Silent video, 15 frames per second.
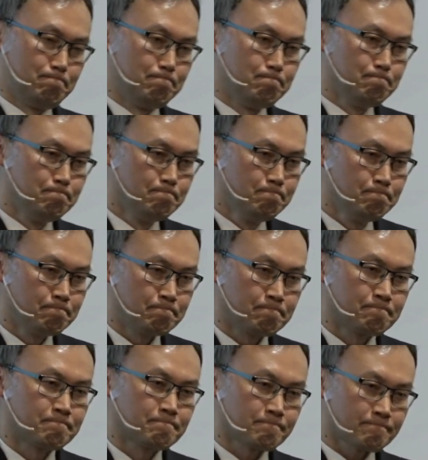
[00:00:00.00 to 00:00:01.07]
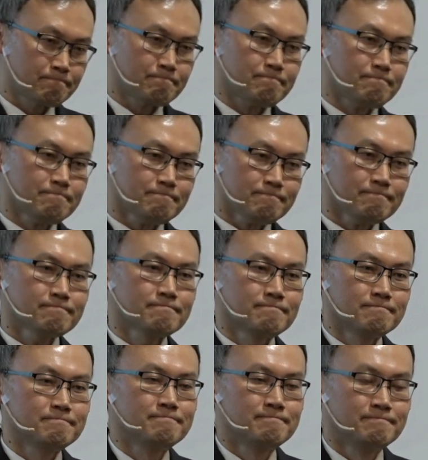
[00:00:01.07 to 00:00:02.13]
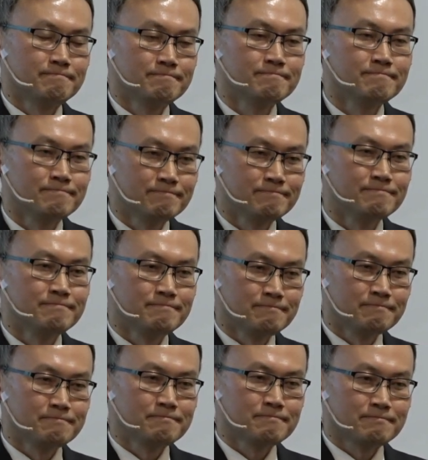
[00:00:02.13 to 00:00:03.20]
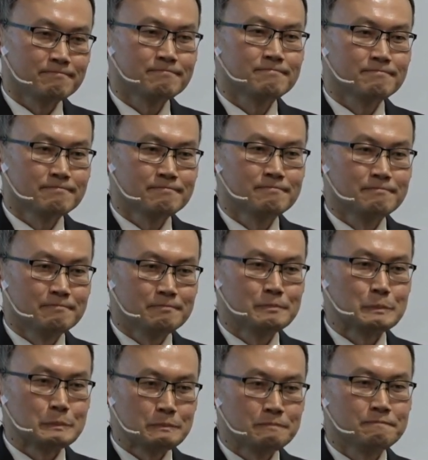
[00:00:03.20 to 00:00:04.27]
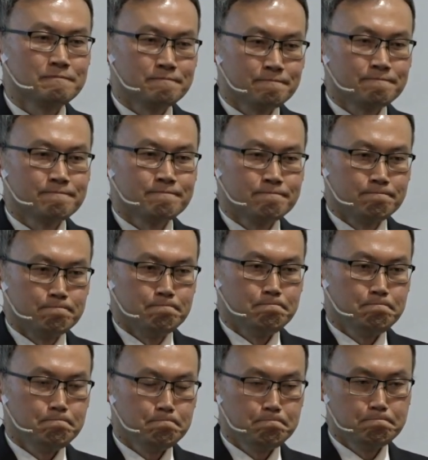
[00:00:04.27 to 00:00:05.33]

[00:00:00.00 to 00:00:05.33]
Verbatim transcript: because both sides know that hostile action will produce